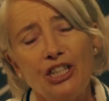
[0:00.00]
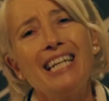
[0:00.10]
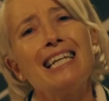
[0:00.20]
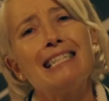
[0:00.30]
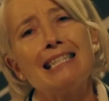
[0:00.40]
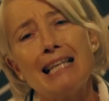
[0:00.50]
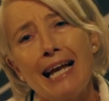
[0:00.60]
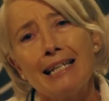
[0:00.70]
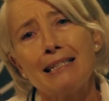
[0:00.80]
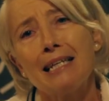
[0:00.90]
She is
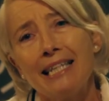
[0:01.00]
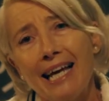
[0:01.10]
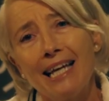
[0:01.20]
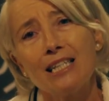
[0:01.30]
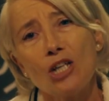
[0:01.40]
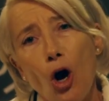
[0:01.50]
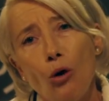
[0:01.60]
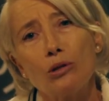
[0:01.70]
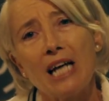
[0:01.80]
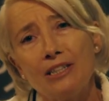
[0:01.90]
6 years
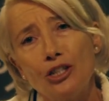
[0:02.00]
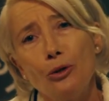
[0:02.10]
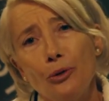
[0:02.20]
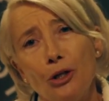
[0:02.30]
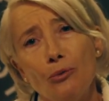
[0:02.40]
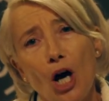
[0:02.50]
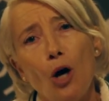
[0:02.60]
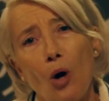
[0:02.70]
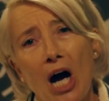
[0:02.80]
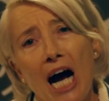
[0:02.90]
old, and do you
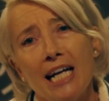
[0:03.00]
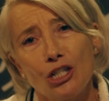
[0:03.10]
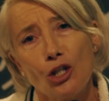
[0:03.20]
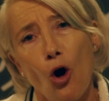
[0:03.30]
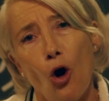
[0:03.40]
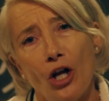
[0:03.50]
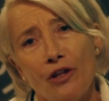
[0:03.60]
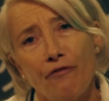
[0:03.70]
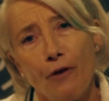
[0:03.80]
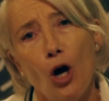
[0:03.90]
know what I saw
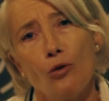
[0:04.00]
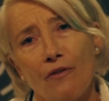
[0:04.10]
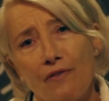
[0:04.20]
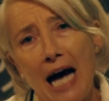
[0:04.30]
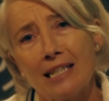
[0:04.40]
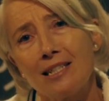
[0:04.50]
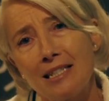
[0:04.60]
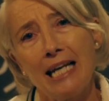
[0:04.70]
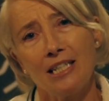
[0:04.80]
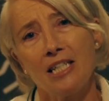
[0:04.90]
on the phone of that
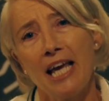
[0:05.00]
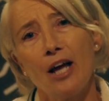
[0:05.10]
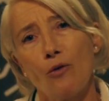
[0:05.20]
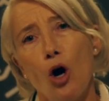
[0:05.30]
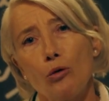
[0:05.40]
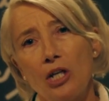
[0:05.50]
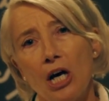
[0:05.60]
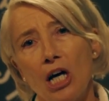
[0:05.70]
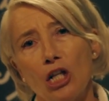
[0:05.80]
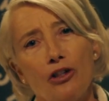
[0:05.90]
6-year-old
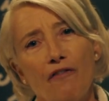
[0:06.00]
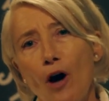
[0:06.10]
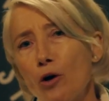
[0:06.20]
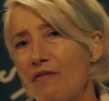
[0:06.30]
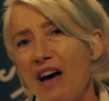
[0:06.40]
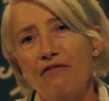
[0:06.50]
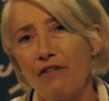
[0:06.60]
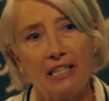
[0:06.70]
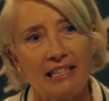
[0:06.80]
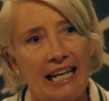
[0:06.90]
girl, on the phone of
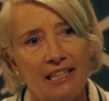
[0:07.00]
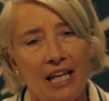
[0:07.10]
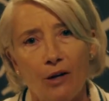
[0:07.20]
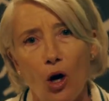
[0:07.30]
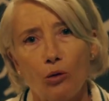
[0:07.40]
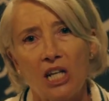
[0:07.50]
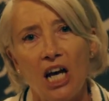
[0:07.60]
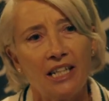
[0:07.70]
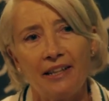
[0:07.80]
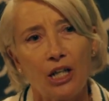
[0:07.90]
every 6-year-old
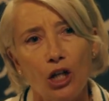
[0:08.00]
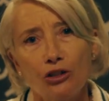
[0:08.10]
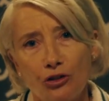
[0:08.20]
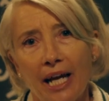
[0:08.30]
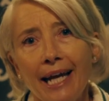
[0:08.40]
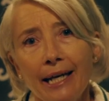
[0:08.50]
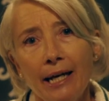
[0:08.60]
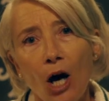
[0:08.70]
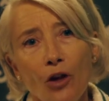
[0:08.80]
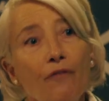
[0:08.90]
girl in the country,
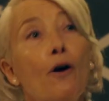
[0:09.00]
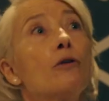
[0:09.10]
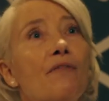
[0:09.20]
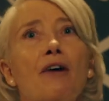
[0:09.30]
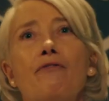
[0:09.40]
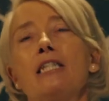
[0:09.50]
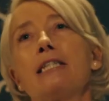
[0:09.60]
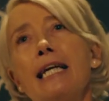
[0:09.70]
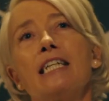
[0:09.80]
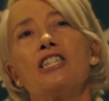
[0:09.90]
on the phone of every
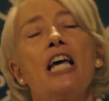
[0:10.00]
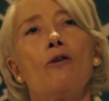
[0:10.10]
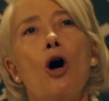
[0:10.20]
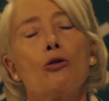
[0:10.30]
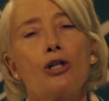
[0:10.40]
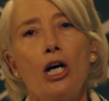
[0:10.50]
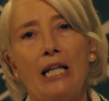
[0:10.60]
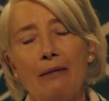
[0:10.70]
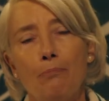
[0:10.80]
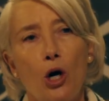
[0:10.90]
6-year-old
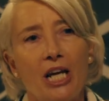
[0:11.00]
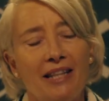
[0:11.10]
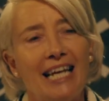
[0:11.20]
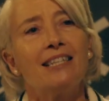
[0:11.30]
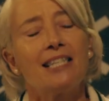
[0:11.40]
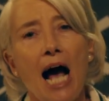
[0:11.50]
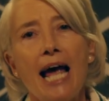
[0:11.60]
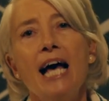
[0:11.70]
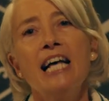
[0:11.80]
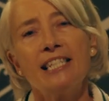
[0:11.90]
girl and boy in the
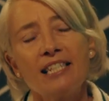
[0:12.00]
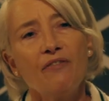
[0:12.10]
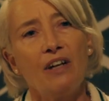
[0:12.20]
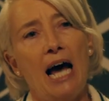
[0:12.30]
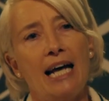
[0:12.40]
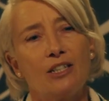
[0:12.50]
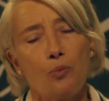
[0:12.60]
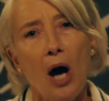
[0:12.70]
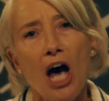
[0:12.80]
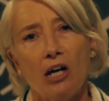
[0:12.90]
entire
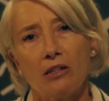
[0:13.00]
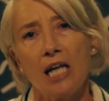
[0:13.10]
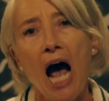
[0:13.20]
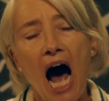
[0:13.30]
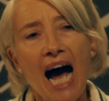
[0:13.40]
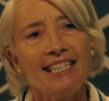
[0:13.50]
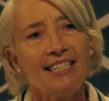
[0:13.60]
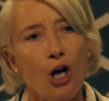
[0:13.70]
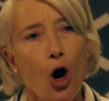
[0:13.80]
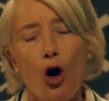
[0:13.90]
civilized world? I
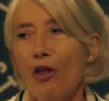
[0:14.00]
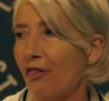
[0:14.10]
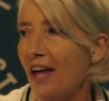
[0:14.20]
saw